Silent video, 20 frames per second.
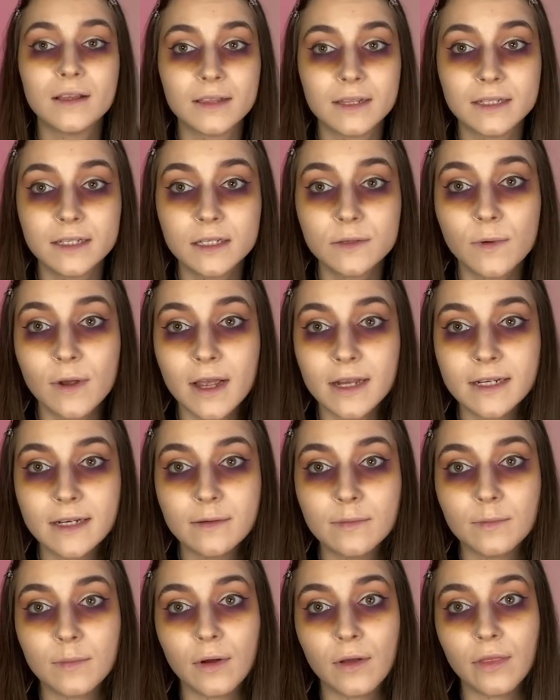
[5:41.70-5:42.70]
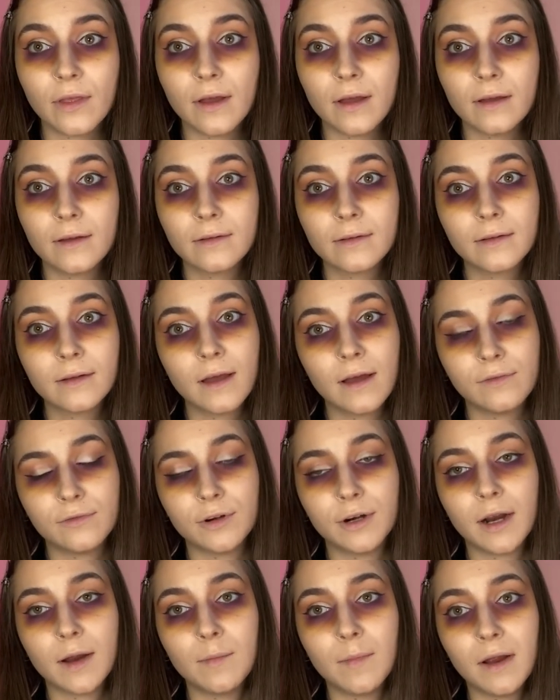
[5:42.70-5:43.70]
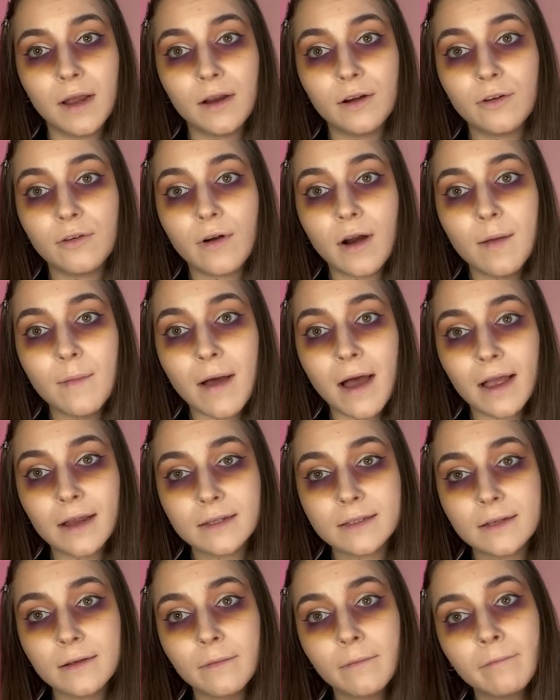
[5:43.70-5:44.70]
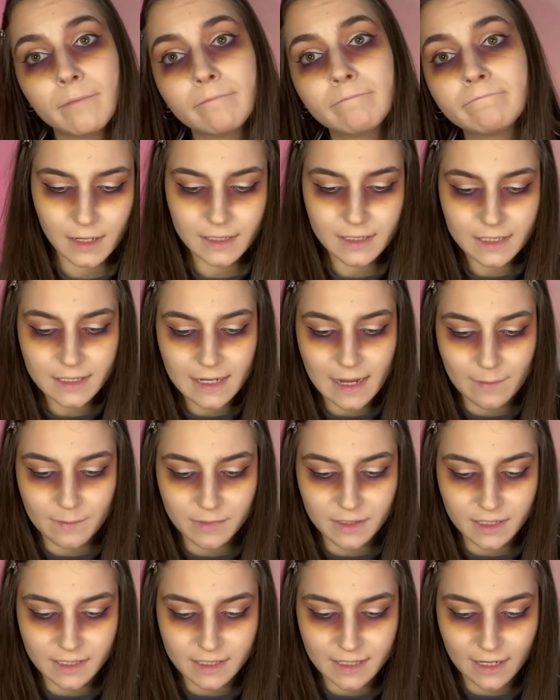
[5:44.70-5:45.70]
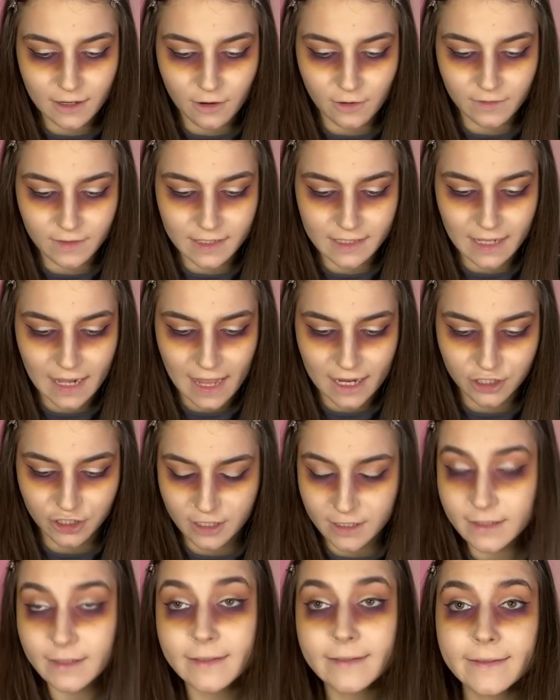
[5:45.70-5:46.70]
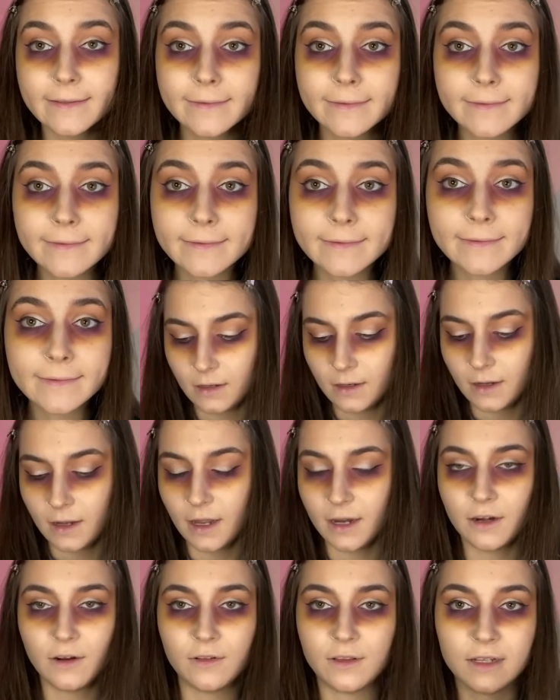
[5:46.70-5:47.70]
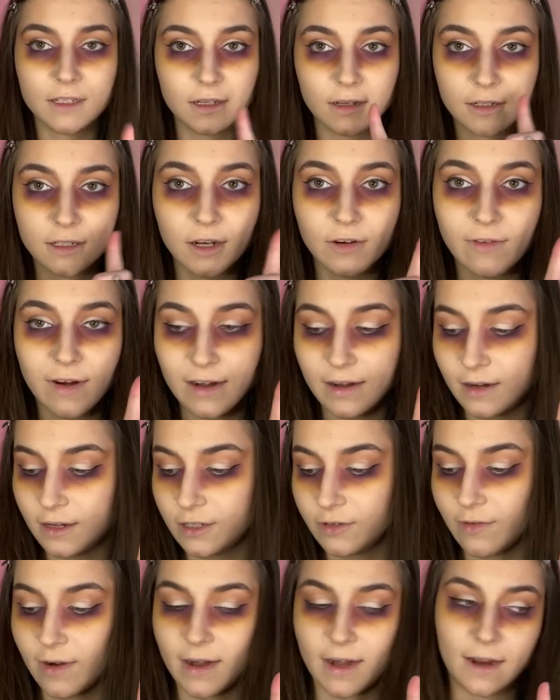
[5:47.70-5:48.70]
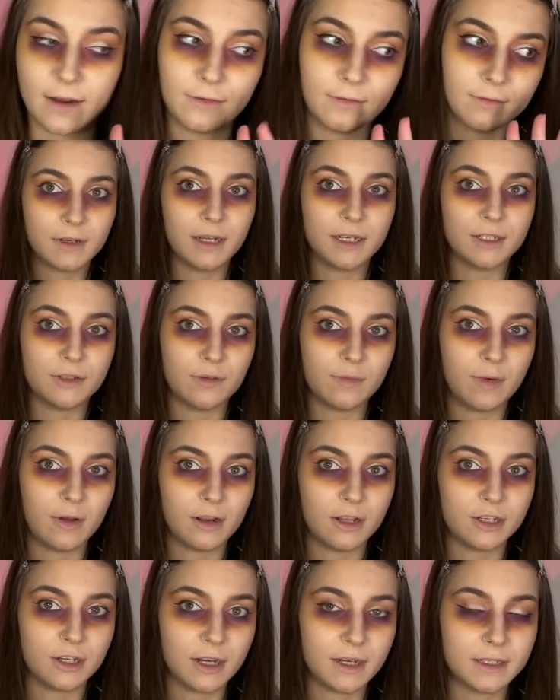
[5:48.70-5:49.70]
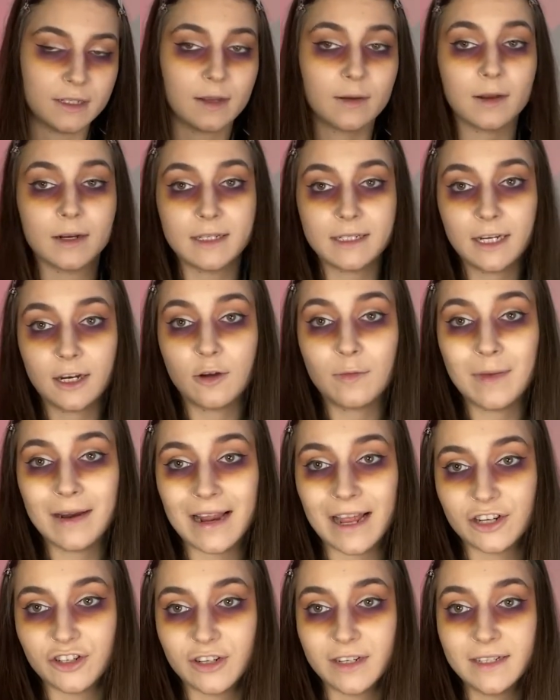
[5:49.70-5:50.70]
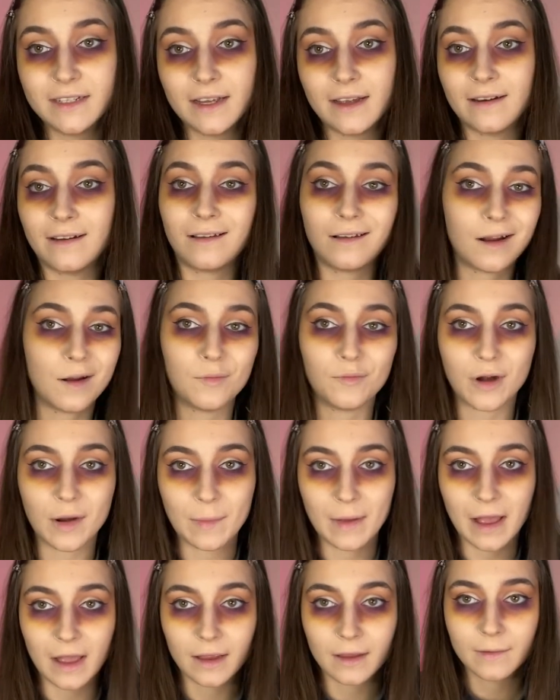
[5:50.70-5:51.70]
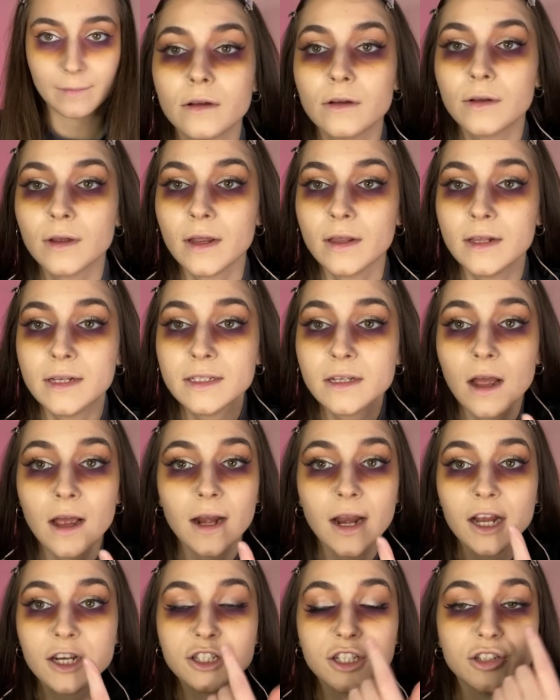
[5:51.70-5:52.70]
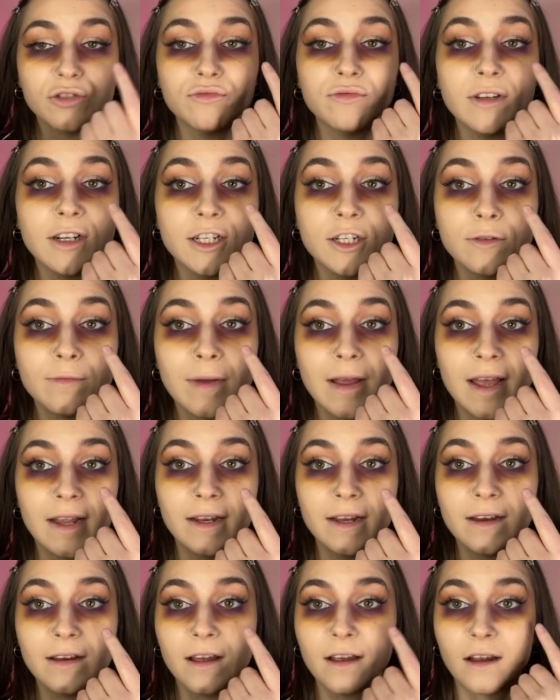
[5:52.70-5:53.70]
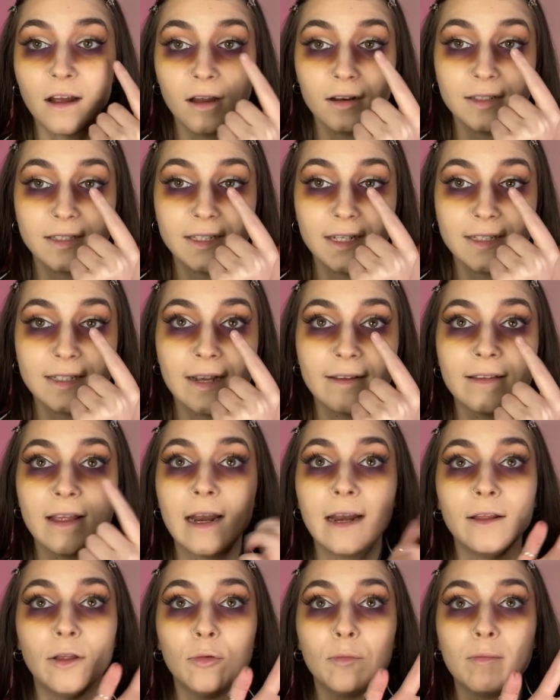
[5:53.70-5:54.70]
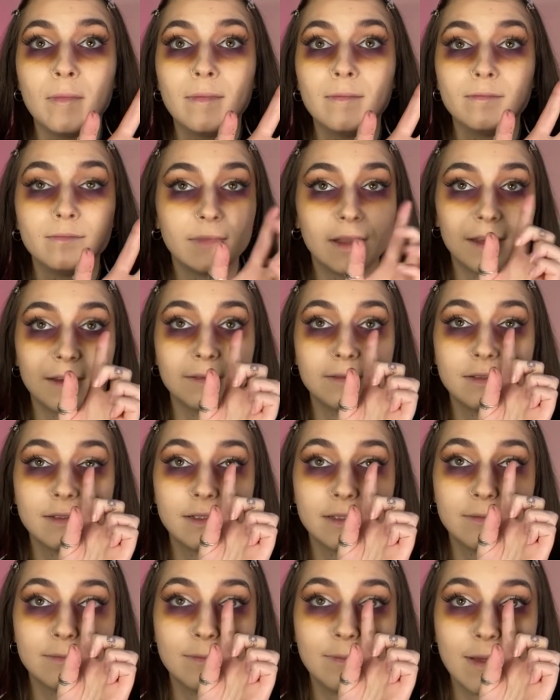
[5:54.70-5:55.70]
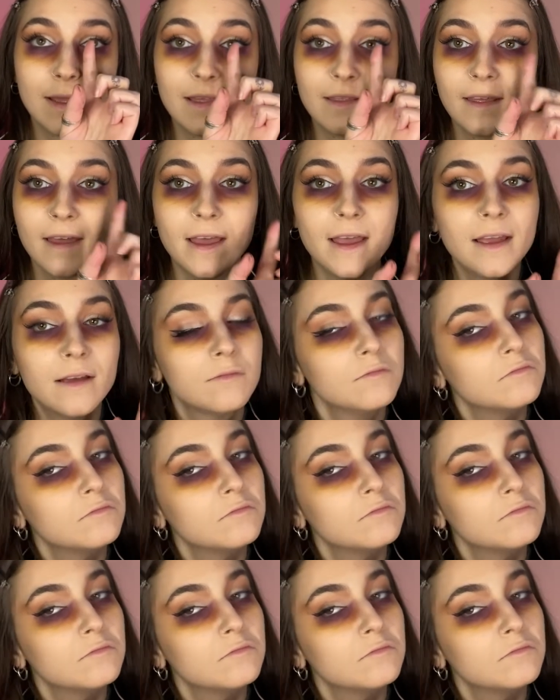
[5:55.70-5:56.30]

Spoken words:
This is why I didn't bother covering up my under eye bags. Let's attempt to stick on these lashes. I know this looks horrendous right now. I do apologise. I'm going to stick on my lashes and I'll come right back. Okay, this eyelash is really doing my head in. I can't stick down that little, like, bit there.